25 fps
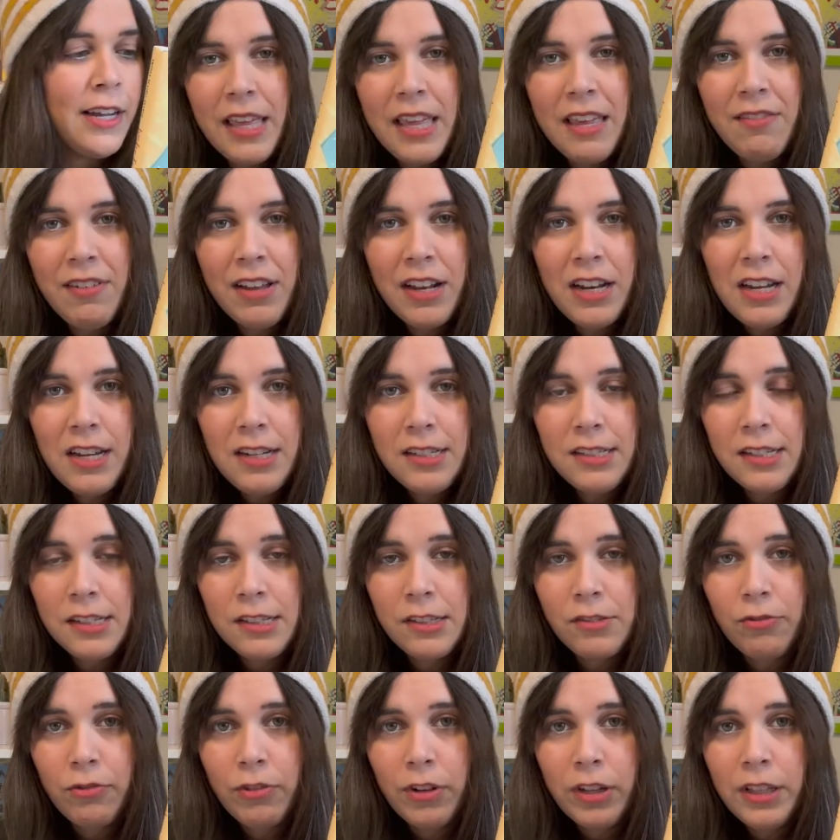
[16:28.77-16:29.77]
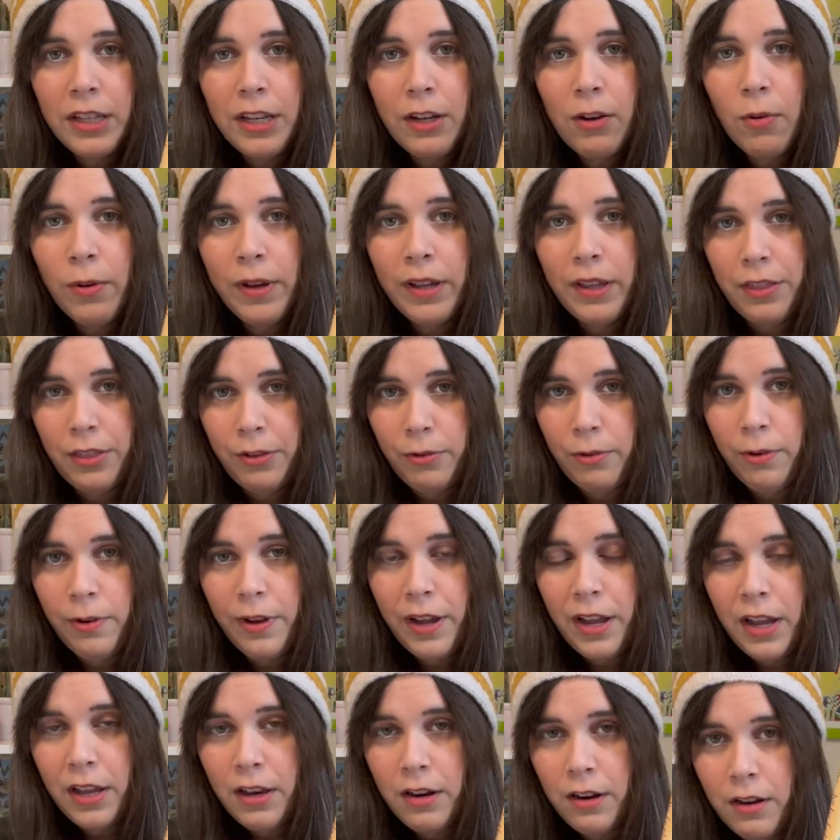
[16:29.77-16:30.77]
Iveliz is really going through
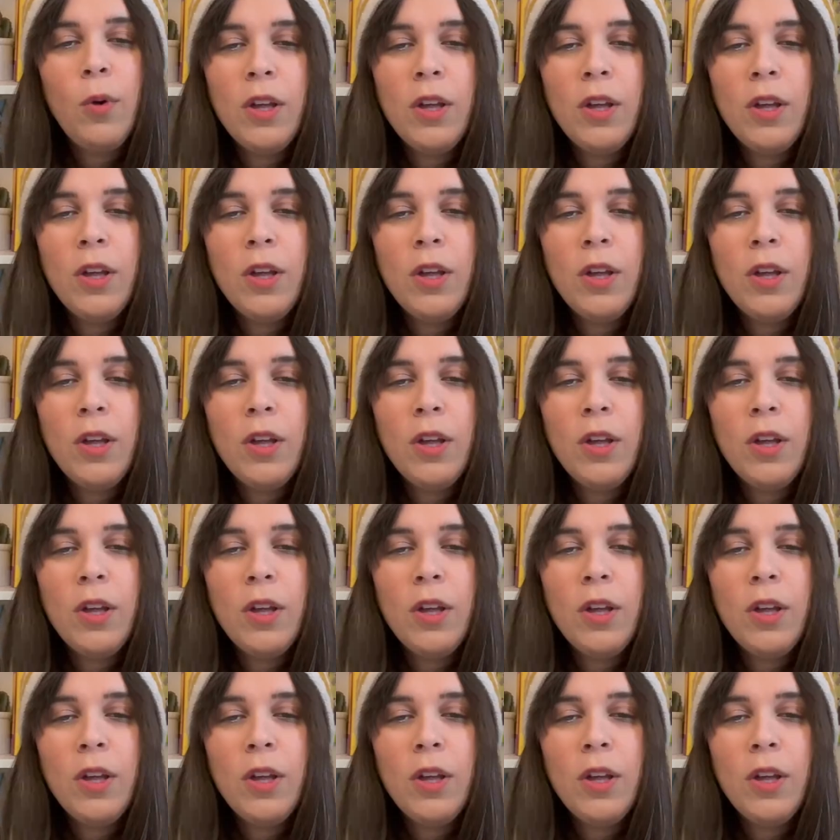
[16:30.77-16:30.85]
it.